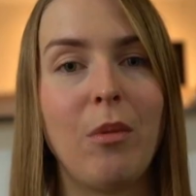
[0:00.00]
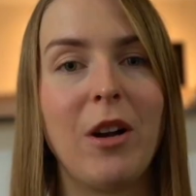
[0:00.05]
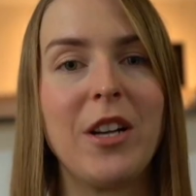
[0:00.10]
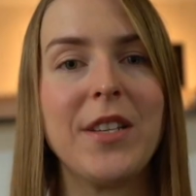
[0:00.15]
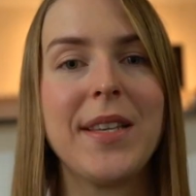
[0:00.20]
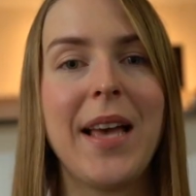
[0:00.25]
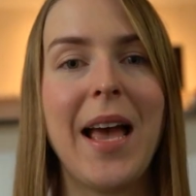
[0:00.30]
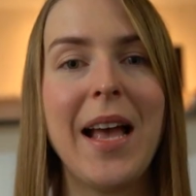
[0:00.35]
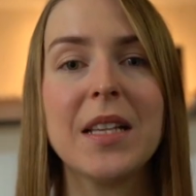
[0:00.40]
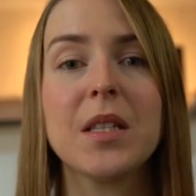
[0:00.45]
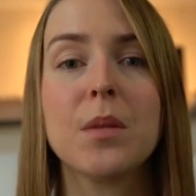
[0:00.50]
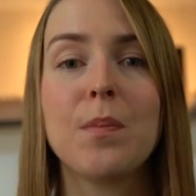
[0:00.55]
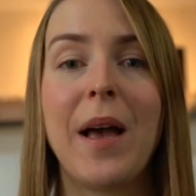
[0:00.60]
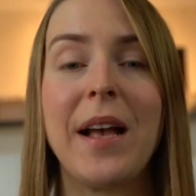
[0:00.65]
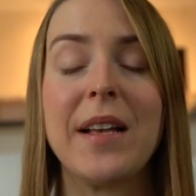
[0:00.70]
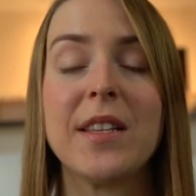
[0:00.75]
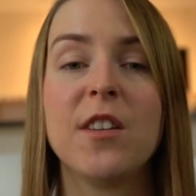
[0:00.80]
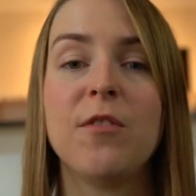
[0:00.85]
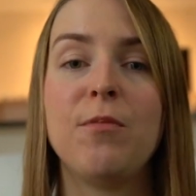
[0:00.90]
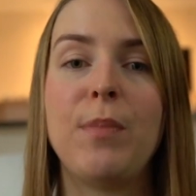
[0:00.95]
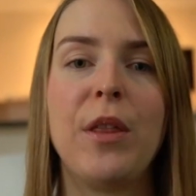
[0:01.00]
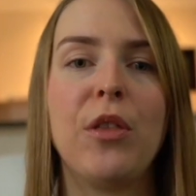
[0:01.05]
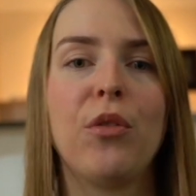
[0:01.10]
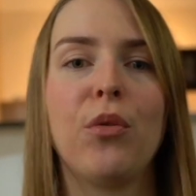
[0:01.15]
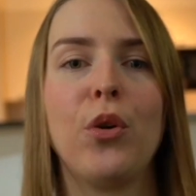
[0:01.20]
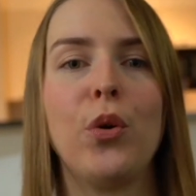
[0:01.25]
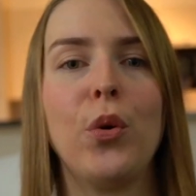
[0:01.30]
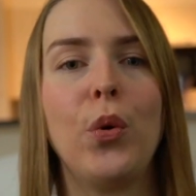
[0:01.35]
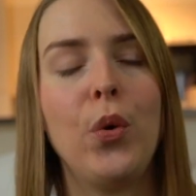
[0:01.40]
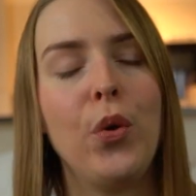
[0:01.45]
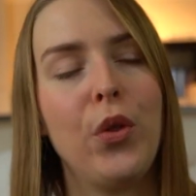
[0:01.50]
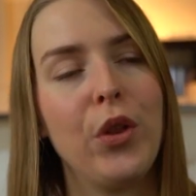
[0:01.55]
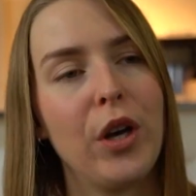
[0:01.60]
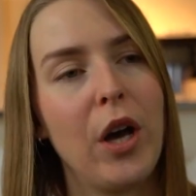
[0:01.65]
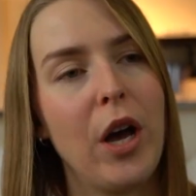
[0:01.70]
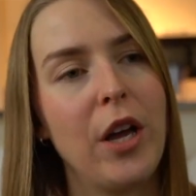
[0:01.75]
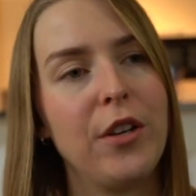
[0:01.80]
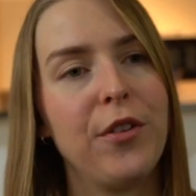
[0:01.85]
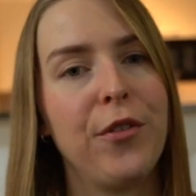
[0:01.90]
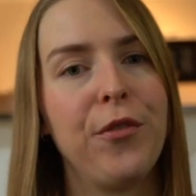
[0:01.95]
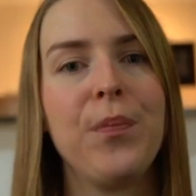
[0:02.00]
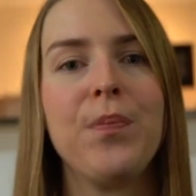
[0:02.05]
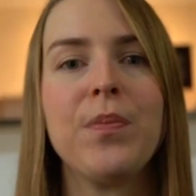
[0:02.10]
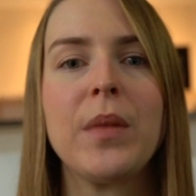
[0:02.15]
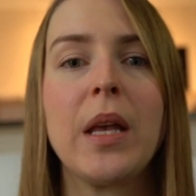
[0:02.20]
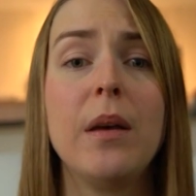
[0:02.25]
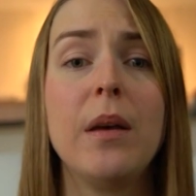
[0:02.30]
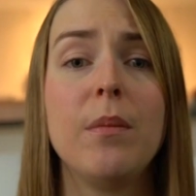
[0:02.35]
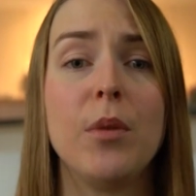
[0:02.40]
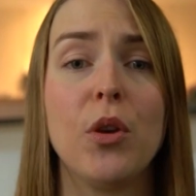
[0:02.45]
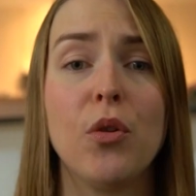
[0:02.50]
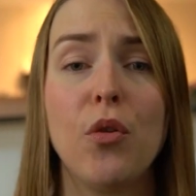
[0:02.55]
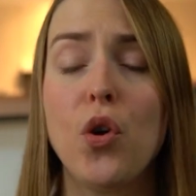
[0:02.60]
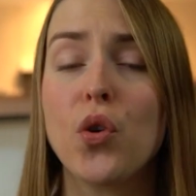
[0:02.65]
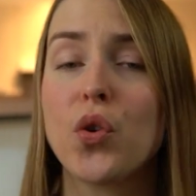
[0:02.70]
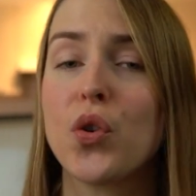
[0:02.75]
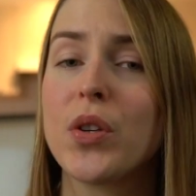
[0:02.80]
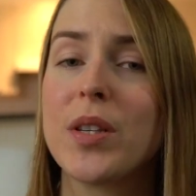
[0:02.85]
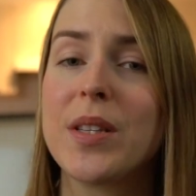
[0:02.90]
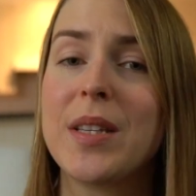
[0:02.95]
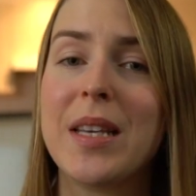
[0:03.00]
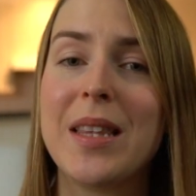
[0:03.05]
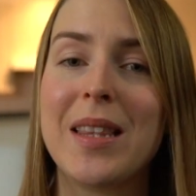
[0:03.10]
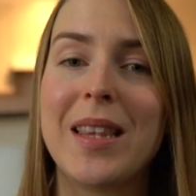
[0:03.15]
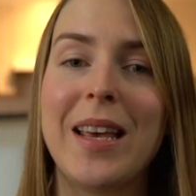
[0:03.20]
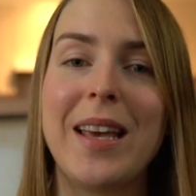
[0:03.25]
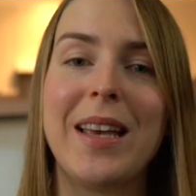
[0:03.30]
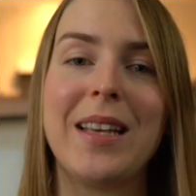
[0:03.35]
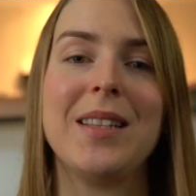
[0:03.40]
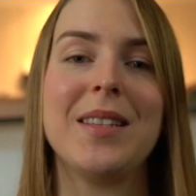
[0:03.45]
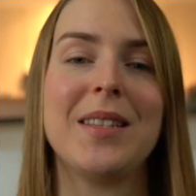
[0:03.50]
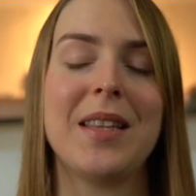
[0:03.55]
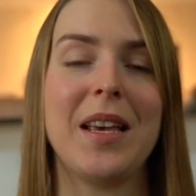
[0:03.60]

whereas expats have been through all the kind of bureaucracy things.